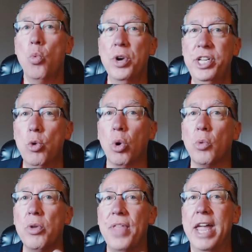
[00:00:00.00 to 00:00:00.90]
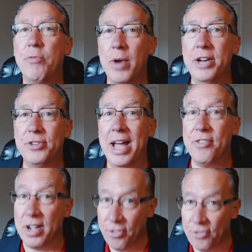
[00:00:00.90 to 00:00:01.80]
When you work with a
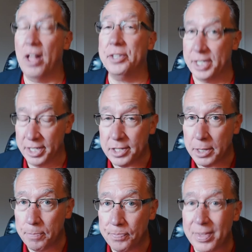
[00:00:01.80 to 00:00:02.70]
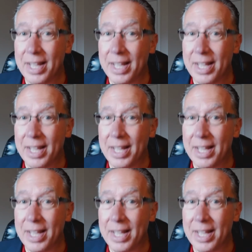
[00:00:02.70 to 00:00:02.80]
franchise consultant,